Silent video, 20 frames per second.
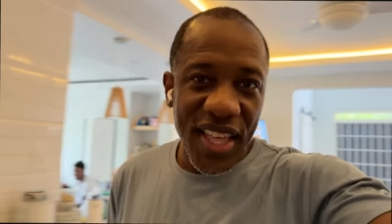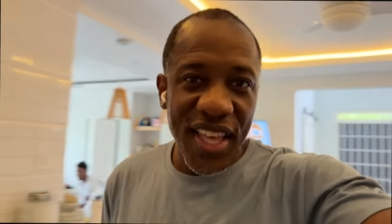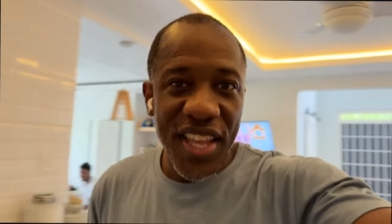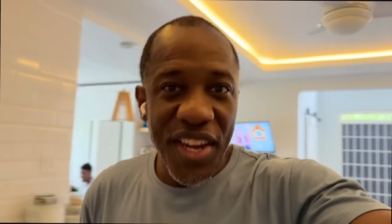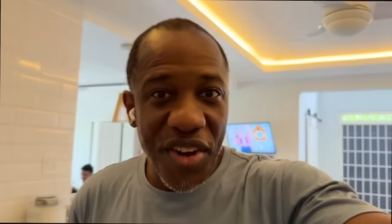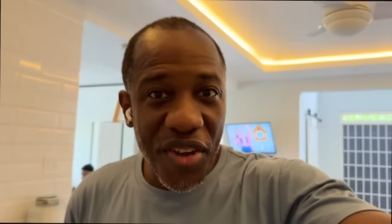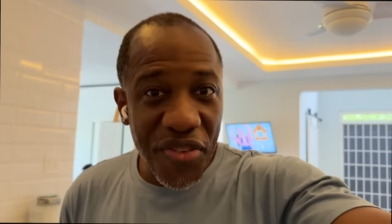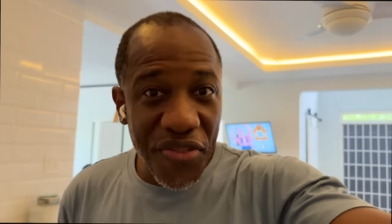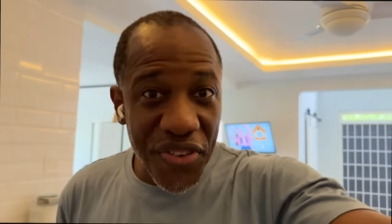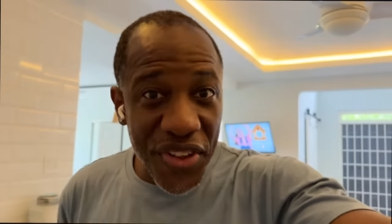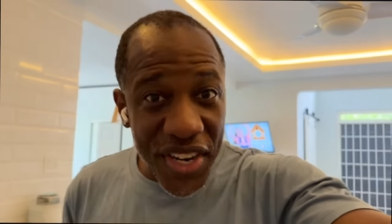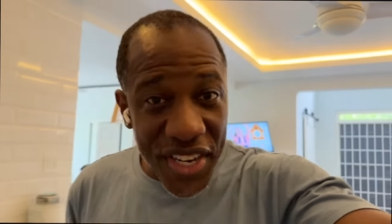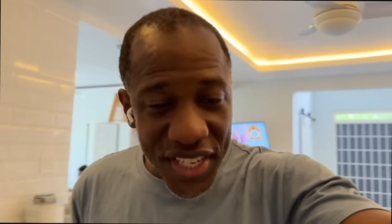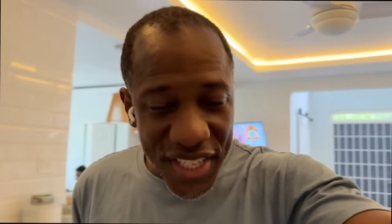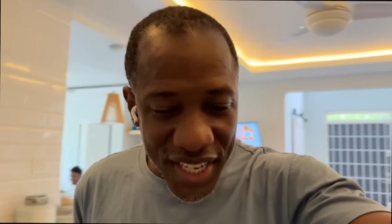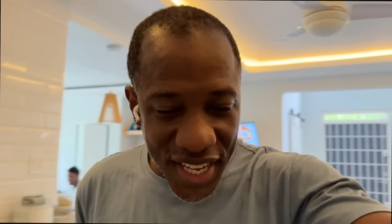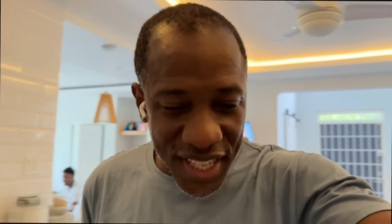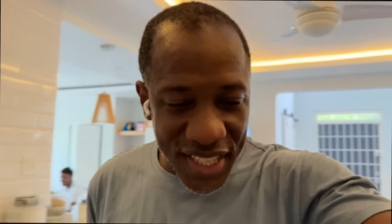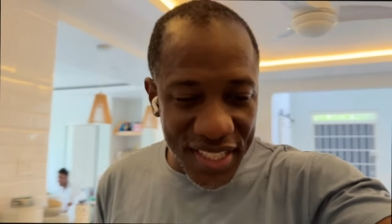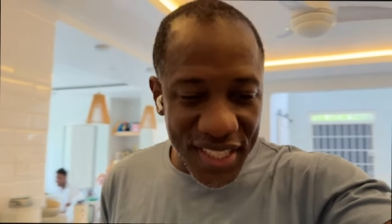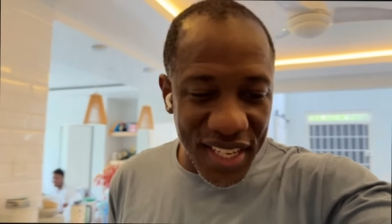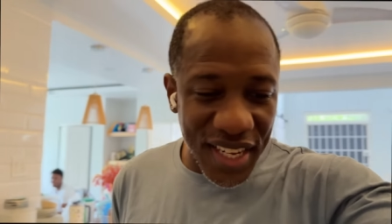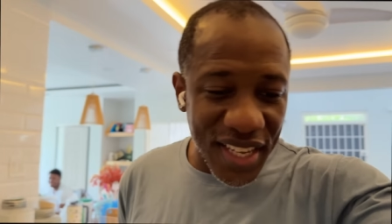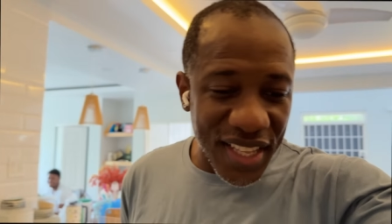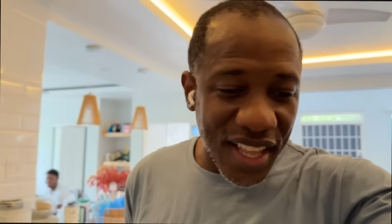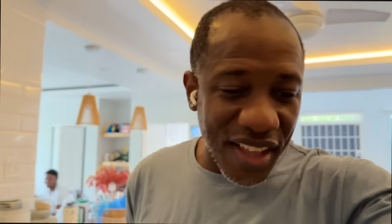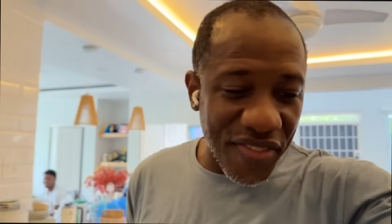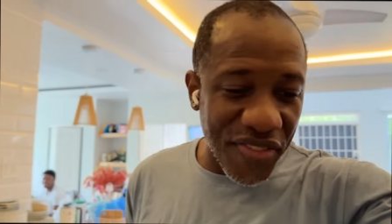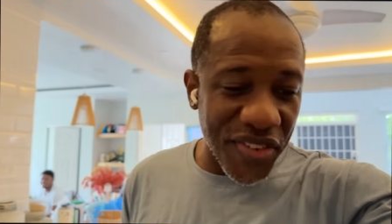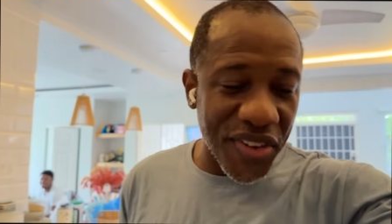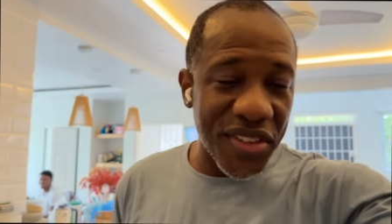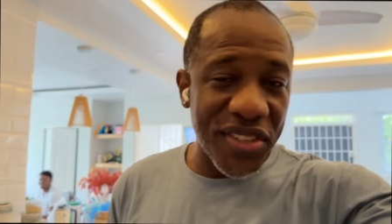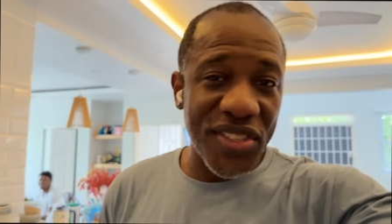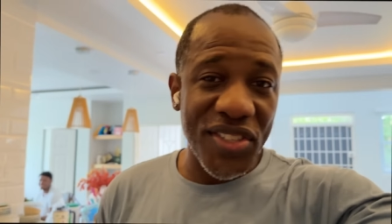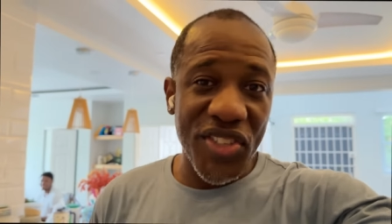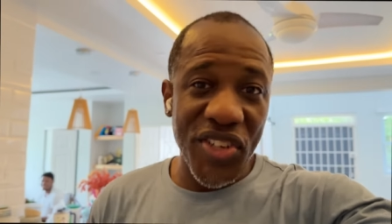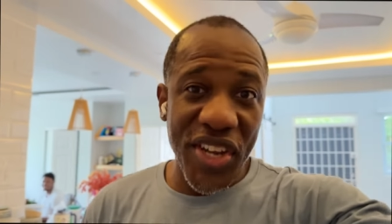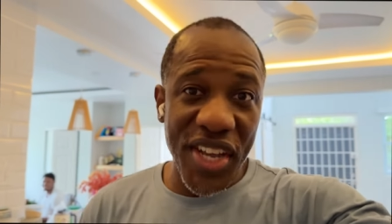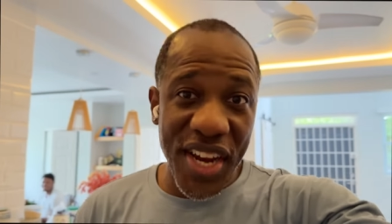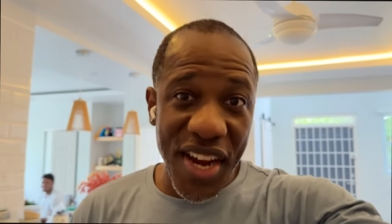It not finished yet still, it have to go
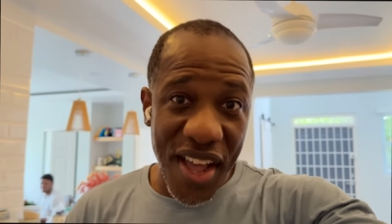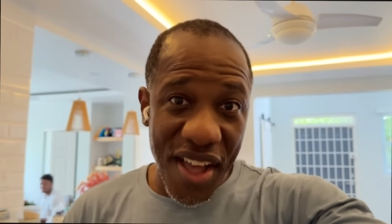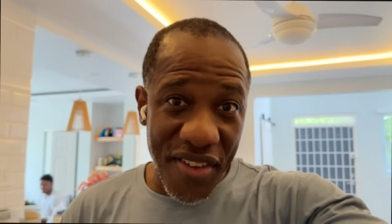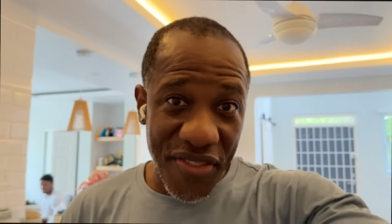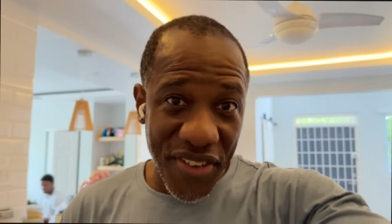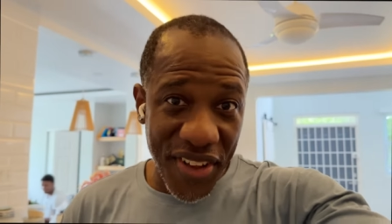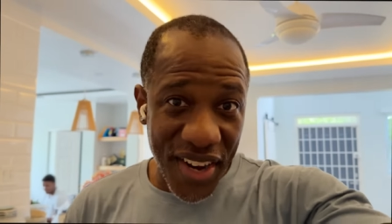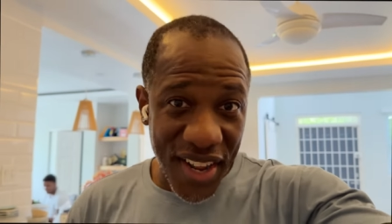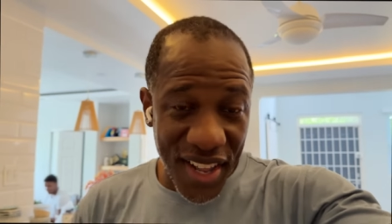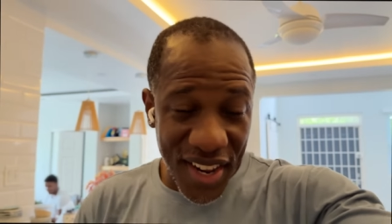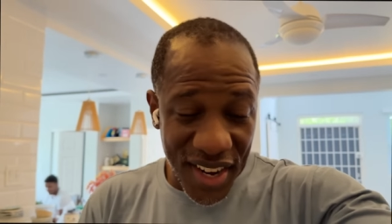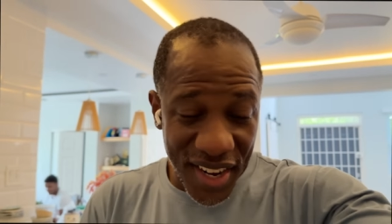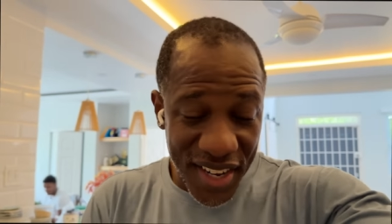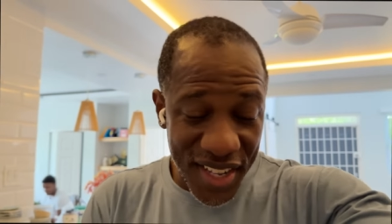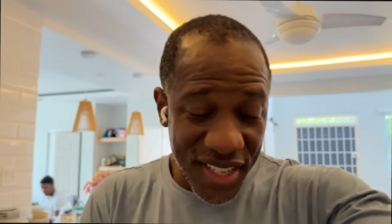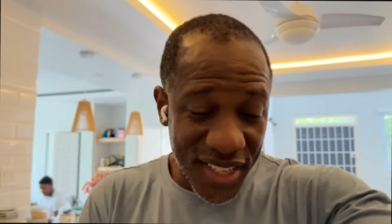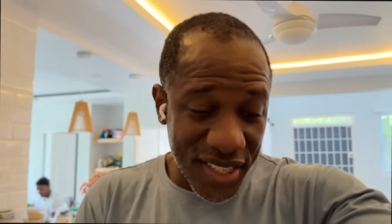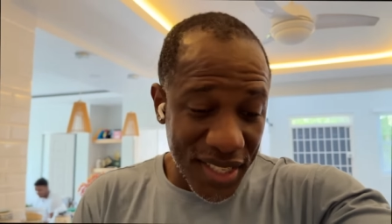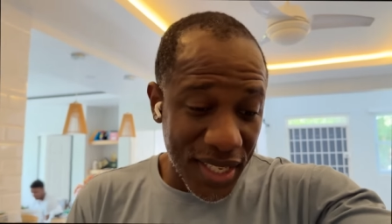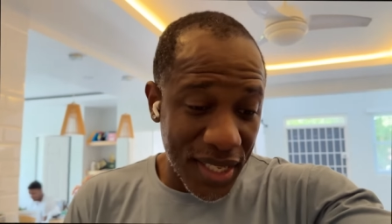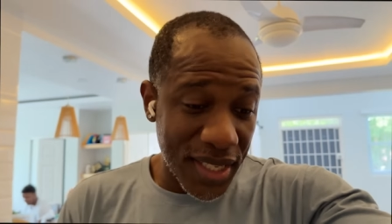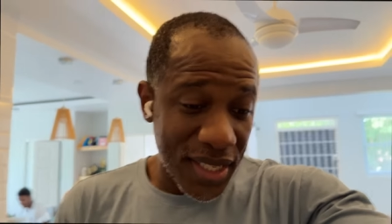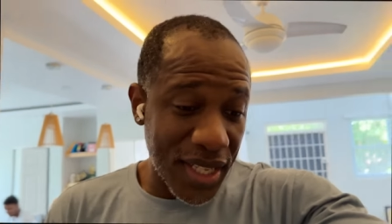strain off and all of these things